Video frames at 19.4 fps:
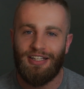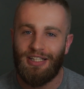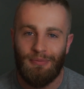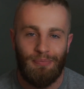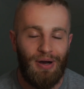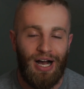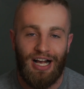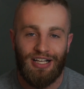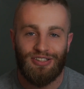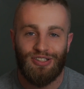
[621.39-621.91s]
and the
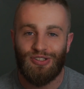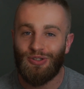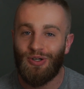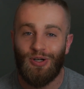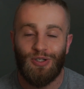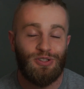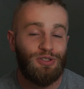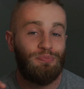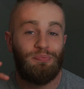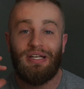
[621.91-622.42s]
apostles
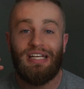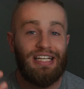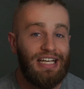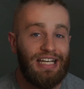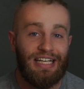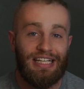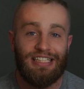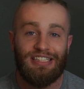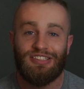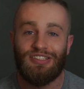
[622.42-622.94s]
are all
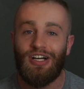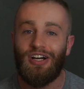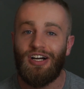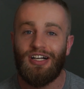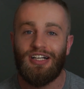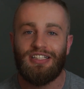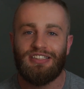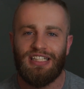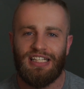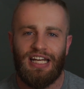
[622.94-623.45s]
speaking in
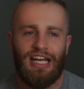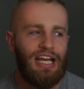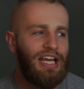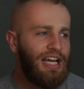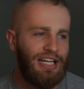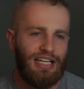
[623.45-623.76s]
tongues, and,